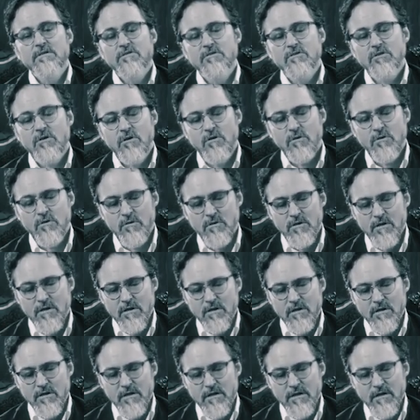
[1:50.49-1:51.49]
So
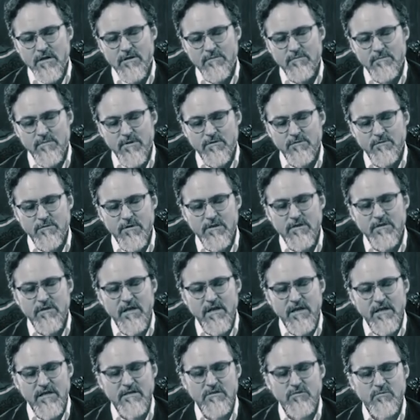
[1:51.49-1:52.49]
um, the
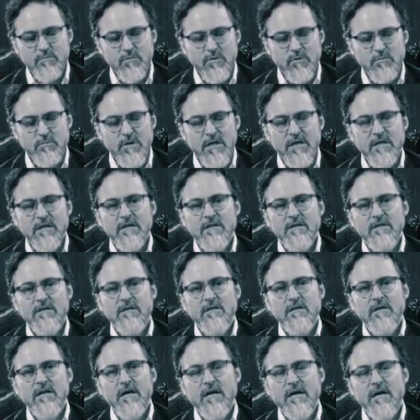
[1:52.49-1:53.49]
fidya is permitted.